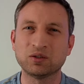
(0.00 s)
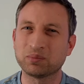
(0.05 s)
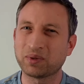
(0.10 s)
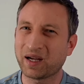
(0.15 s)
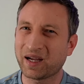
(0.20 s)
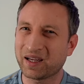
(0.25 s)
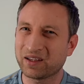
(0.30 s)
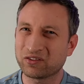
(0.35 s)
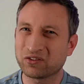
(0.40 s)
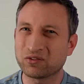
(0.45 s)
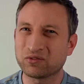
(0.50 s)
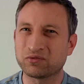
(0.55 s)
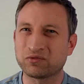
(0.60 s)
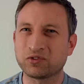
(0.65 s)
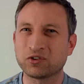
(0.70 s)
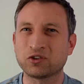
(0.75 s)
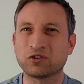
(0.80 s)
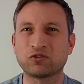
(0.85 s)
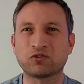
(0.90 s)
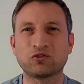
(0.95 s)
but as of
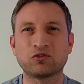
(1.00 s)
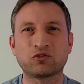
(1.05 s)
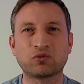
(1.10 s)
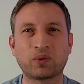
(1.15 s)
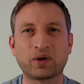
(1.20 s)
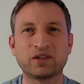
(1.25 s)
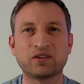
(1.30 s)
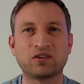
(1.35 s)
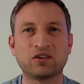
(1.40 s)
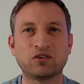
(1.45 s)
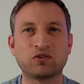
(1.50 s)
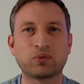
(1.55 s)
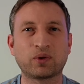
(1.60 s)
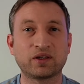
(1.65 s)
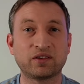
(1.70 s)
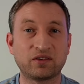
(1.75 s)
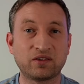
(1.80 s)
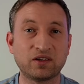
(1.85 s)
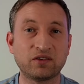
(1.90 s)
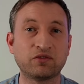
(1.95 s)
version
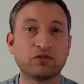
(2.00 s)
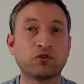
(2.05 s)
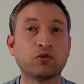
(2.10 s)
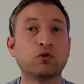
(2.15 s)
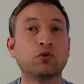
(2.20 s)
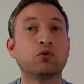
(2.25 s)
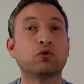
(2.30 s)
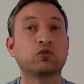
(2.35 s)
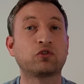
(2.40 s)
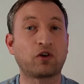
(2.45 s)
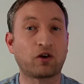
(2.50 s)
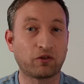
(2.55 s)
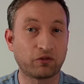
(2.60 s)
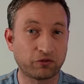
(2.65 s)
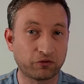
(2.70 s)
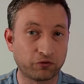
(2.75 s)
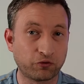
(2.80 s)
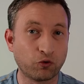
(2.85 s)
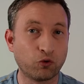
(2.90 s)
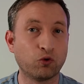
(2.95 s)

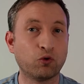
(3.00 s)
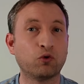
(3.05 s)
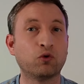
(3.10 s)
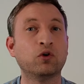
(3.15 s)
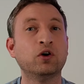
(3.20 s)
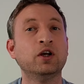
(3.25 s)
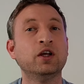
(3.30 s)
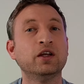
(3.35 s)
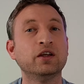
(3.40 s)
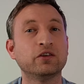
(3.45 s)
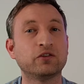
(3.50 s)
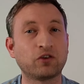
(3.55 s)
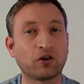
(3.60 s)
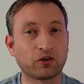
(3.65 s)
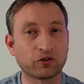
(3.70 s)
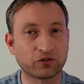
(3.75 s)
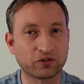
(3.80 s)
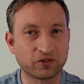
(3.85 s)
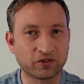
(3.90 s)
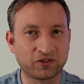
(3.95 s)

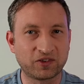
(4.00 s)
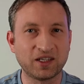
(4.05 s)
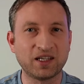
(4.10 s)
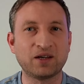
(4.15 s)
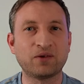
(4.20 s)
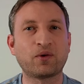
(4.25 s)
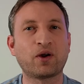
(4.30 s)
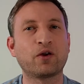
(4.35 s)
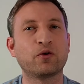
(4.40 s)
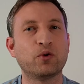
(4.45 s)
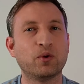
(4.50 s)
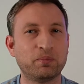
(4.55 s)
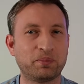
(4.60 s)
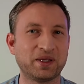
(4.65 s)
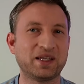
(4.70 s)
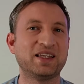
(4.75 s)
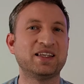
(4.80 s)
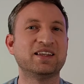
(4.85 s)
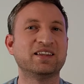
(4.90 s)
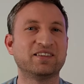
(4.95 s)

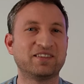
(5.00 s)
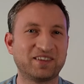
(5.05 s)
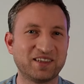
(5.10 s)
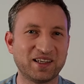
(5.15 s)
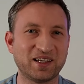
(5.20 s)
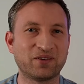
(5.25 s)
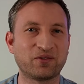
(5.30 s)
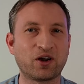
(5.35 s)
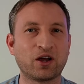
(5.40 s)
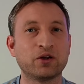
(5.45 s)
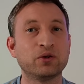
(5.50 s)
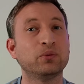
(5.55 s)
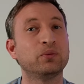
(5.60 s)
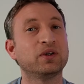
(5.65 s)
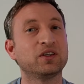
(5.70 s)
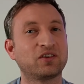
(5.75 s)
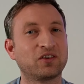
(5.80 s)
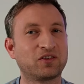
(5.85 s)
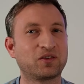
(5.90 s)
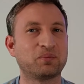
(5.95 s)
2024.4.0b0,
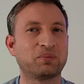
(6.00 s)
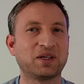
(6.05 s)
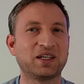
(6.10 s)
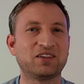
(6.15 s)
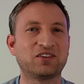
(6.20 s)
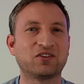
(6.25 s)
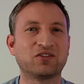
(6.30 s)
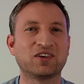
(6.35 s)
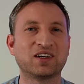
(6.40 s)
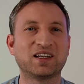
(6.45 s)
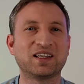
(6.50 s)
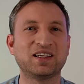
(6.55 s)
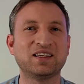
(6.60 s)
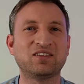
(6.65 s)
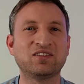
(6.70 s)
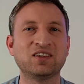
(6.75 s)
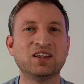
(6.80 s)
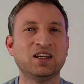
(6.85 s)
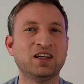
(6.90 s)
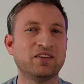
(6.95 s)
which is a beta
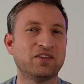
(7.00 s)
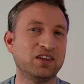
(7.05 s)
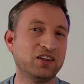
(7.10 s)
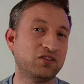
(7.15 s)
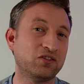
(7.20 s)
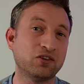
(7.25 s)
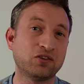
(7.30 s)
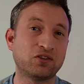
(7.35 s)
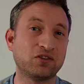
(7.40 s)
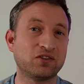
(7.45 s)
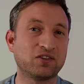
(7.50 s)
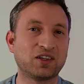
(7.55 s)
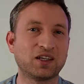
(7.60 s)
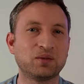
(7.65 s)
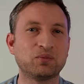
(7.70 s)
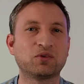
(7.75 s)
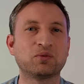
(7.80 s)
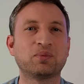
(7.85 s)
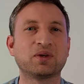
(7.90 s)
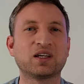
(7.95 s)
release, this doesn't
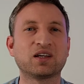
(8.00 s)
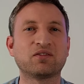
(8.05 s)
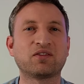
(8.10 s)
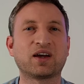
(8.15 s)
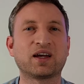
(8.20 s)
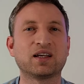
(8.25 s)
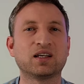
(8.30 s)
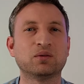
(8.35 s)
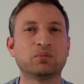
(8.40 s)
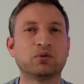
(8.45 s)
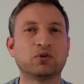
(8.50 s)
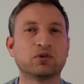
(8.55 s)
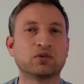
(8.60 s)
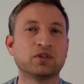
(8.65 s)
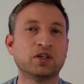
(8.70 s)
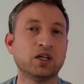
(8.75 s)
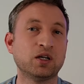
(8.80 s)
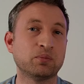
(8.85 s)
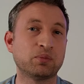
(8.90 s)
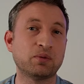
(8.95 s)
seem to be
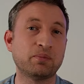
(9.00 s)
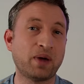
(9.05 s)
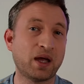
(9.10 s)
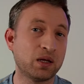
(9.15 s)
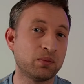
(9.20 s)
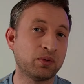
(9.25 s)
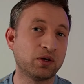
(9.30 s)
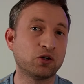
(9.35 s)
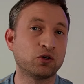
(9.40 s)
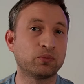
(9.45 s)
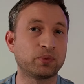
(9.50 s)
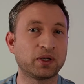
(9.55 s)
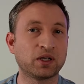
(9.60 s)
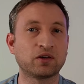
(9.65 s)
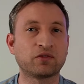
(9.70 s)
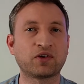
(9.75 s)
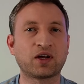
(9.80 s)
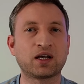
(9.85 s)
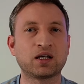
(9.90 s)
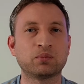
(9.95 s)
available, but maybe it will be
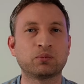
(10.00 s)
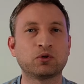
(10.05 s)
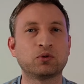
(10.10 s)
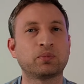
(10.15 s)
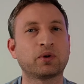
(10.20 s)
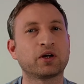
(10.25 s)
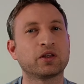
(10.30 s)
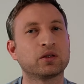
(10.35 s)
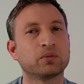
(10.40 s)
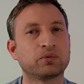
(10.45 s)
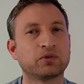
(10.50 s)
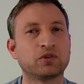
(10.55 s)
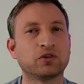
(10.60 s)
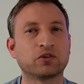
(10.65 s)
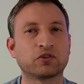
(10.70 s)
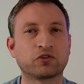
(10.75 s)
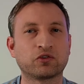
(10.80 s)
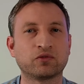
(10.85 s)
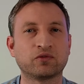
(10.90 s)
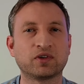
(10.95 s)
available by the
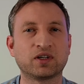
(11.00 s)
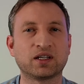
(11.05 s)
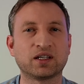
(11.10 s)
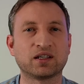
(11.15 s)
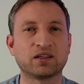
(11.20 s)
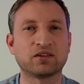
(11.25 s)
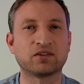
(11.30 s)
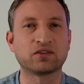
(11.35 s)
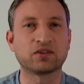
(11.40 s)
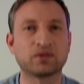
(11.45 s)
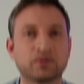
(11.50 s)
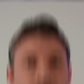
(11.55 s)
production release.